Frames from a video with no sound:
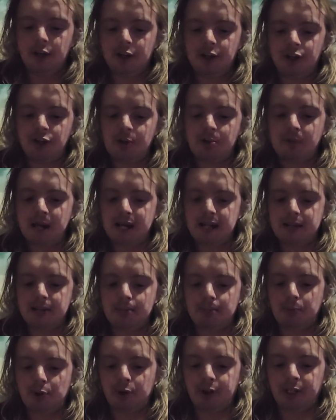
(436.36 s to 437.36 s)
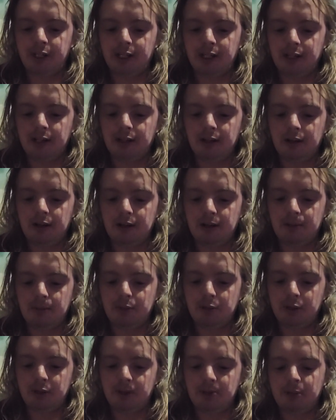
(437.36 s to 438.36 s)
They should have made the body of
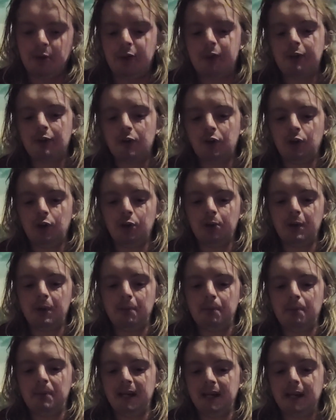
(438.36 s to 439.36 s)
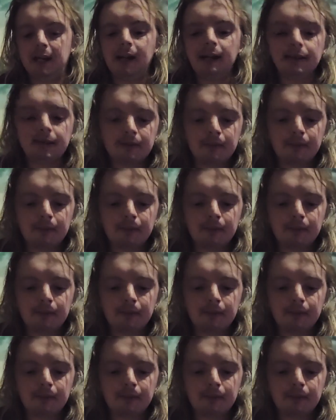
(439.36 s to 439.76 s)
Mothra a little bit bigger.